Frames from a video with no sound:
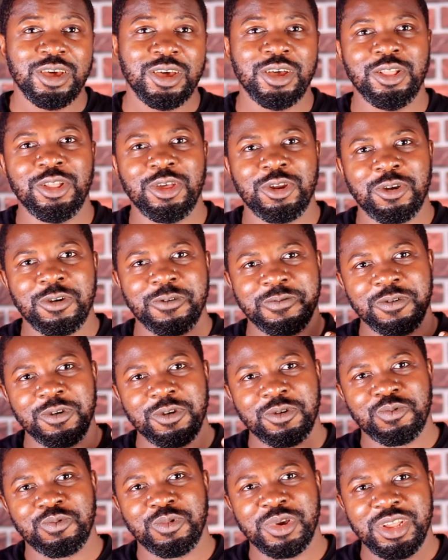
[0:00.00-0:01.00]
a lot of
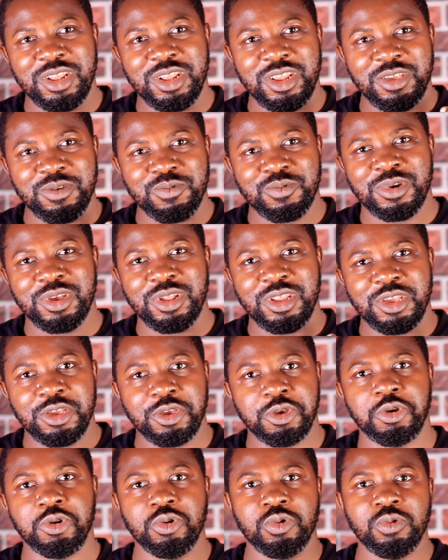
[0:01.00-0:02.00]
really, really
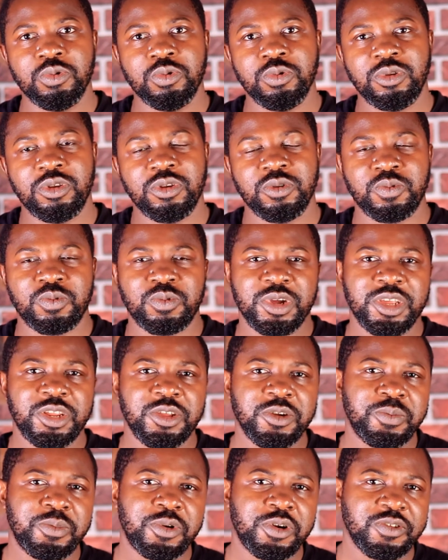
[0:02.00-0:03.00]
good
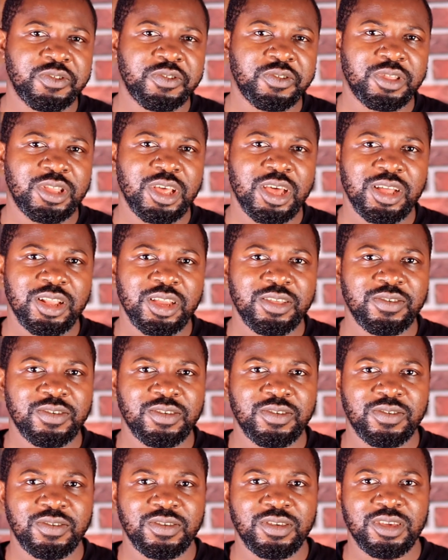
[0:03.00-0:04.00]
radio
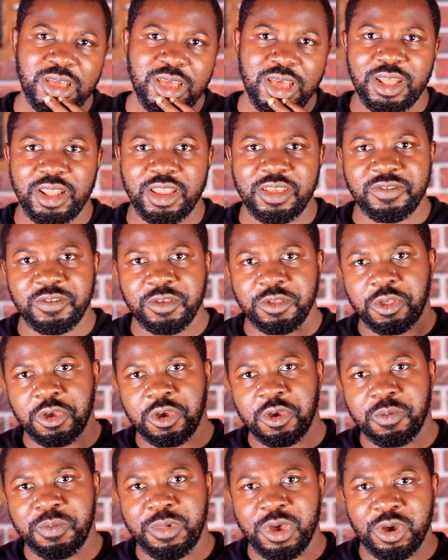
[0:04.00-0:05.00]
personalities. And let's not
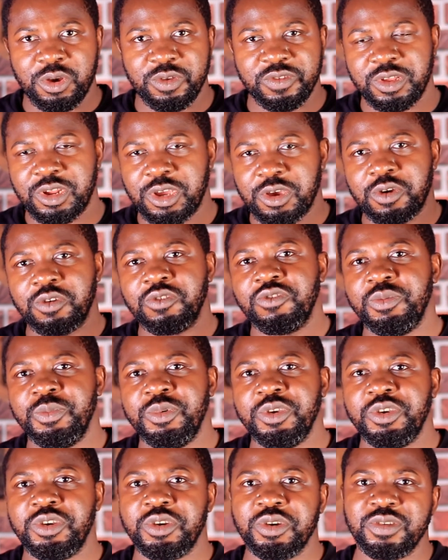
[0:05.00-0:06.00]
talk about other
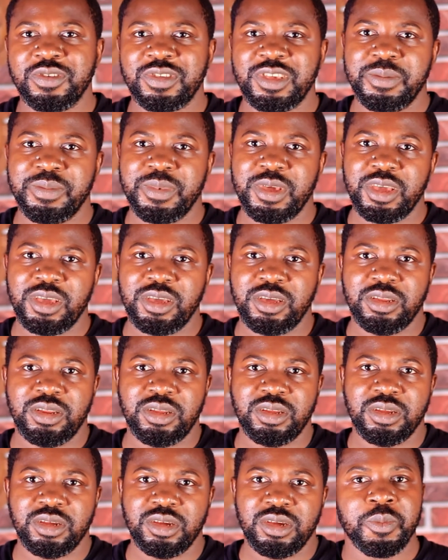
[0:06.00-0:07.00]
contributions he
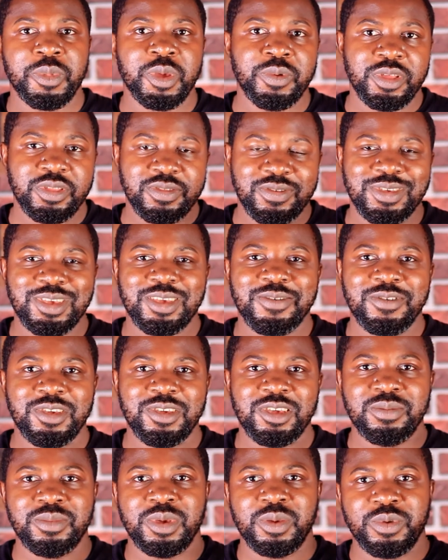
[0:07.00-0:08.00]
made, maybe in
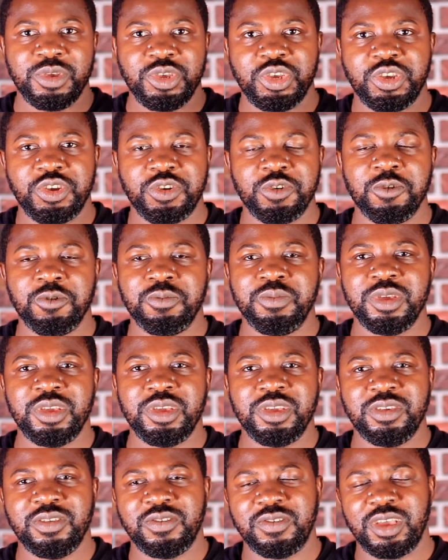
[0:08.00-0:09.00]
TV, maybe in
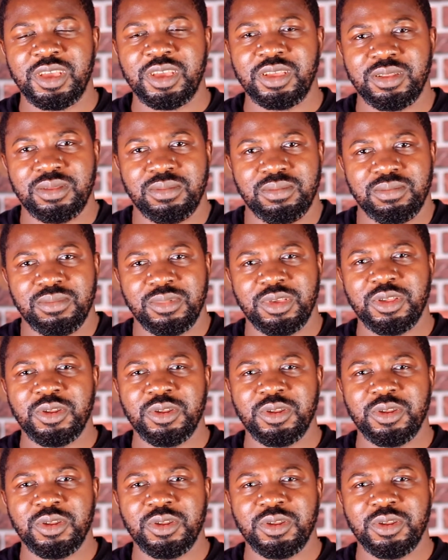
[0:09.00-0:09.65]
showbiz, and